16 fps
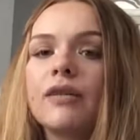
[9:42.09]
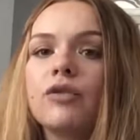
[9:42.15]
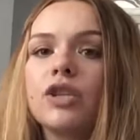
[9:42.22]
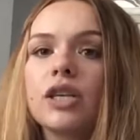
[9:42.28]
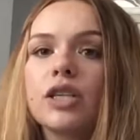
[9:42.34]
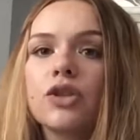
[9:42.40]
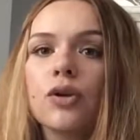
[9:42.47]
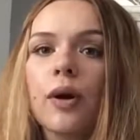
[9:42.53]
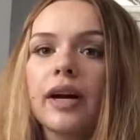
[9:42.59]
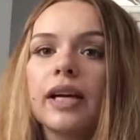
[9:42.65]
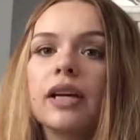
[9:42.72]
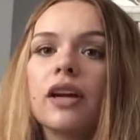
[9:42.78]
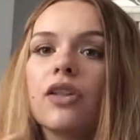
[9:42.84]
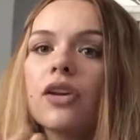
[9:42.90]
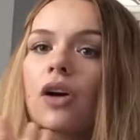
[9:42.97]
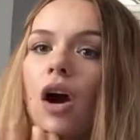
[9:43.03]
of just throwing
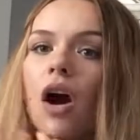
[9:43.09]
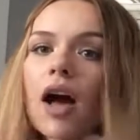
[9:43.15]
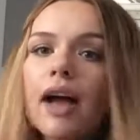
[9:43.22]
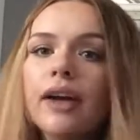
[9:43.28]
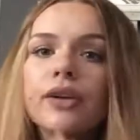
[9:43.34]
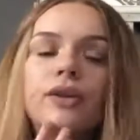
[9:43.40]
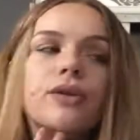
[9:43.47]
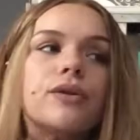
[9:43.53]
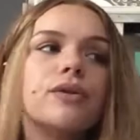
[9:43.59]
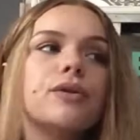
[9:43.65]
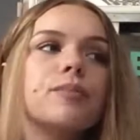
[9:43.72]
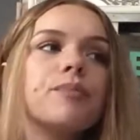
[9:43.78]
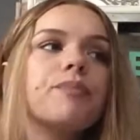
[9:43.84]
another haul at you.